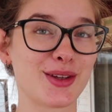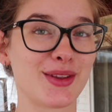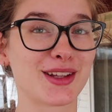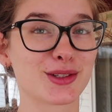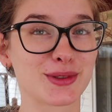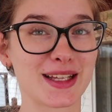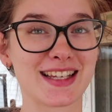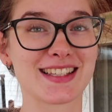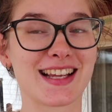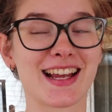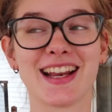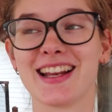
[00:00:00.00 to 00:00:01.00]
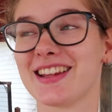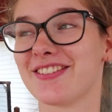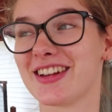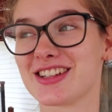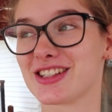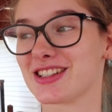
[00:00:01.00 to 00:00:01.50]
So that's really exciting. The
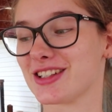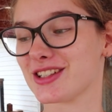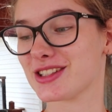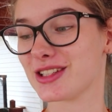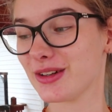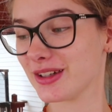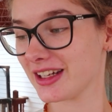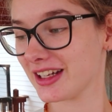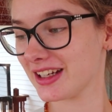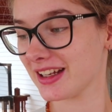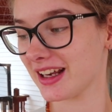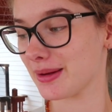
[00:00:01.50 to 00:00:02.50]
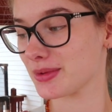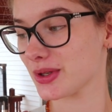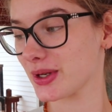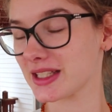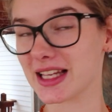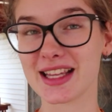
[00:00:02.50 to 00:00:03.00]
fence just looks so good and I'm
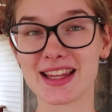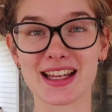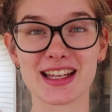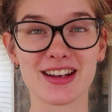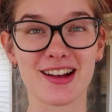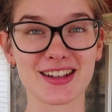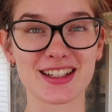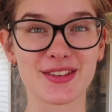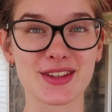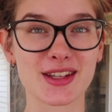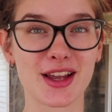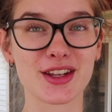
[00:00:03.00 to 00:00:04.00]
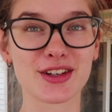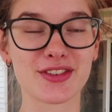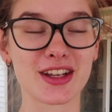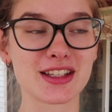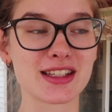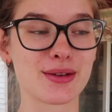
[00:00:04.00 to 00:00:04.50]
so excited that he knocked down this other
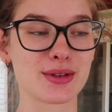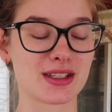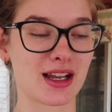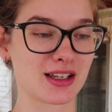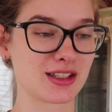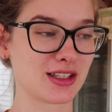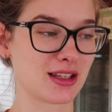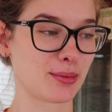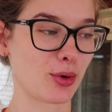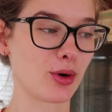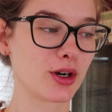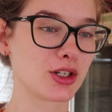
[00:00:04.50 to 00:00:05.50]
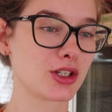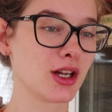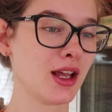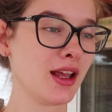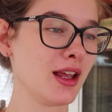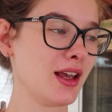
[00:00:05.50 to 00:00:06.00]
fence that was next to the porch
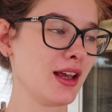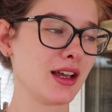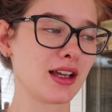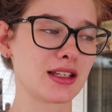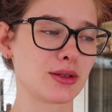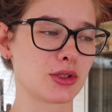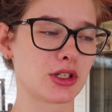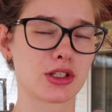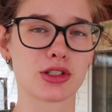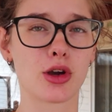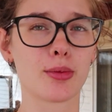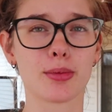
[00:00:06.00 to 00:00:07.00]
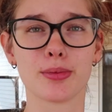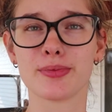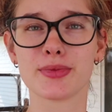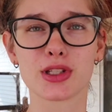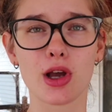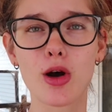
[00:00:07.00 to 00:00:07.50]
because it was just so,
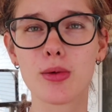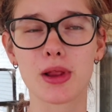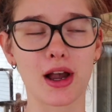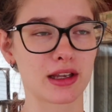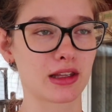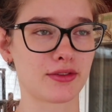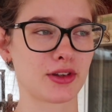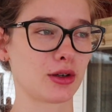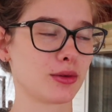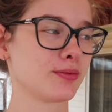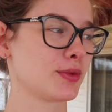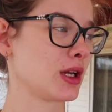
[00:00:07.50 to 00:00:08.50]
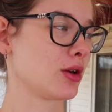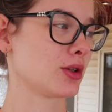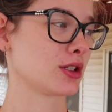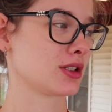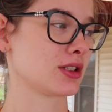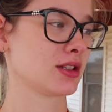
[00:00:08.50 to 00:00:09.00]
so blocking the view. It
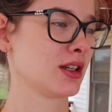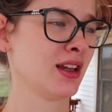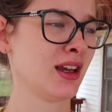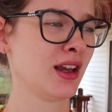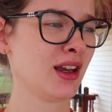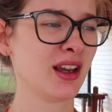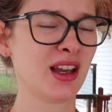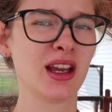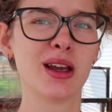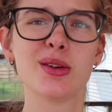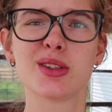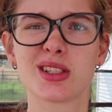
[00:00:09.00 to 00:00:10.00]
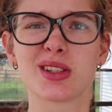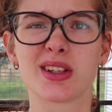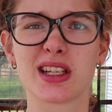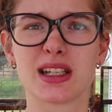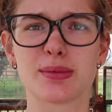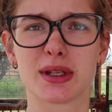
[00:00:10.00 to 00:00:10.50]
was just, it was just a
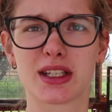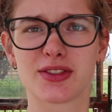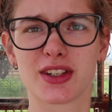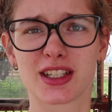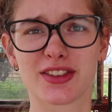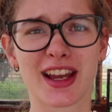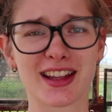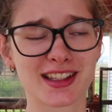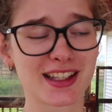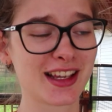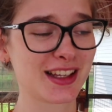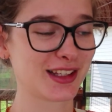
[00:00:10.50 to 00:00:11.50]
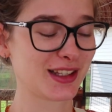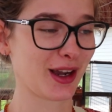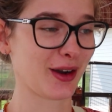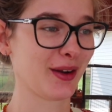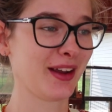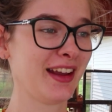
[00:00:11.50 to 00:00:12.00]
really dumb place for a fence.
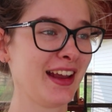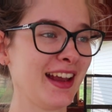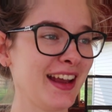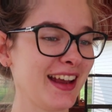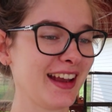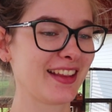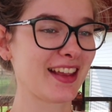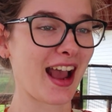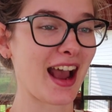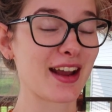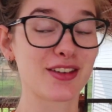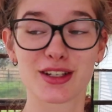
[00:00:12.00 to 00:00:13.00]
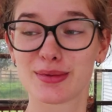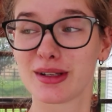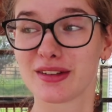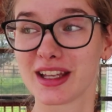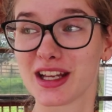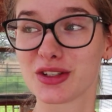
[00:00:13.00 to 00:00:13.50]
So I've just
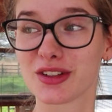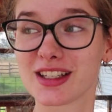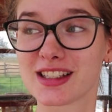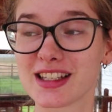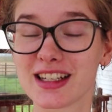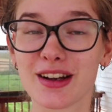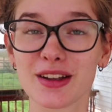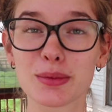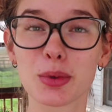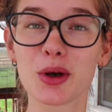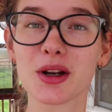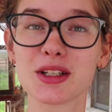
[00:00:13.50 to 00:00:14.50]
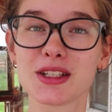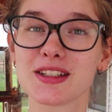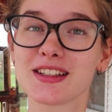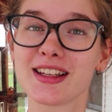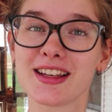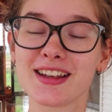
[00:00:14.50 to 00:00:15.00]
been really enjoying sitting out on the porch
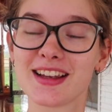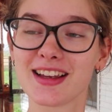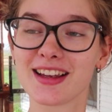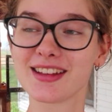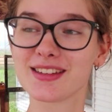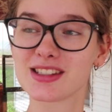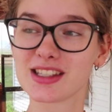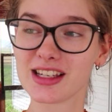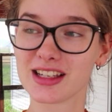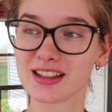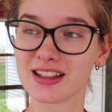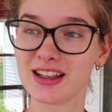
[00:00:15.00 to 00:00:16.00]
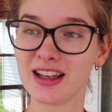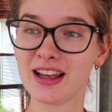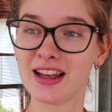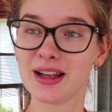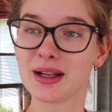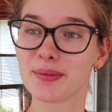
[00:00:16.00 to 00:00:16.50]
and seeing
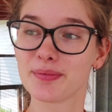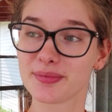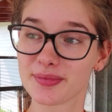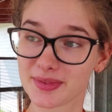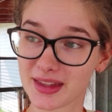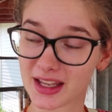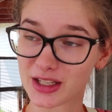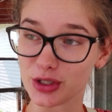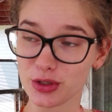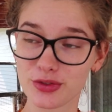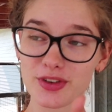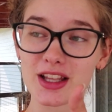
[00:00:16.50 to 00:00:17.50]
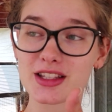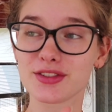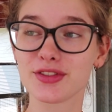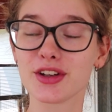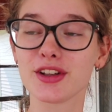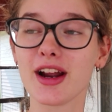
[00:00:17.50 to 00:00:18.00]
the new fence
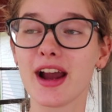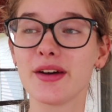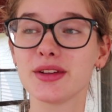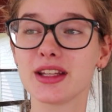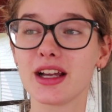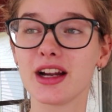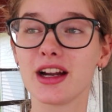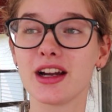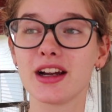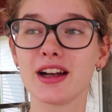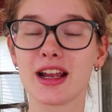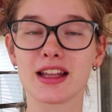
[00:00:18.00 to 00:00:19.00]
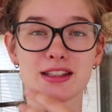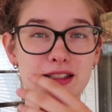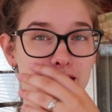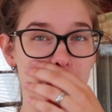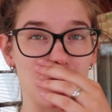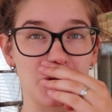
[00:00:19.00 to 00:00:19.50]
further out there and
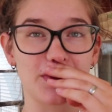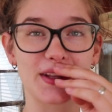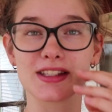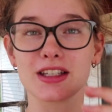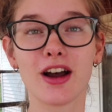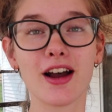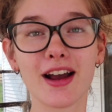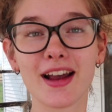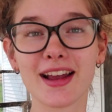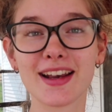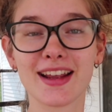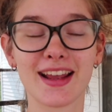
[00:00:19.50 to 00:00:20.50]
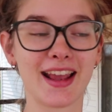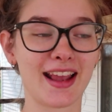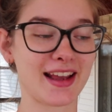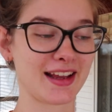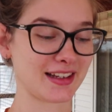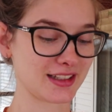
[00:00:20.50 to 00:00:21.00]
seeing the old fence gone
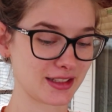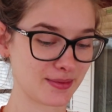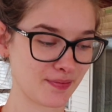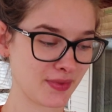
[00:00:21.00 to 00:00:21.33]
and